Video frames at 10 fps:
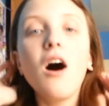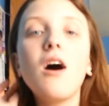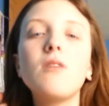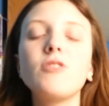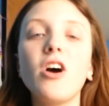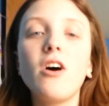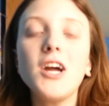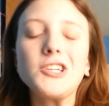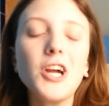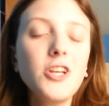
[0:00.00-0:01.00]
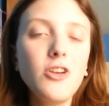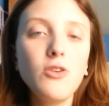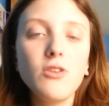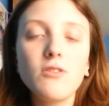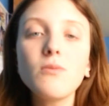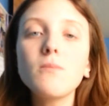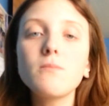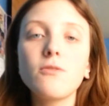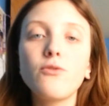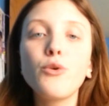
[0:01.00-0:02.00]
Um, now I tried to do this one
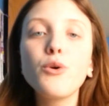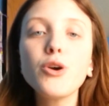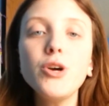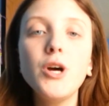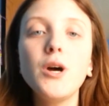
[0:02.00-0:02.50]
before,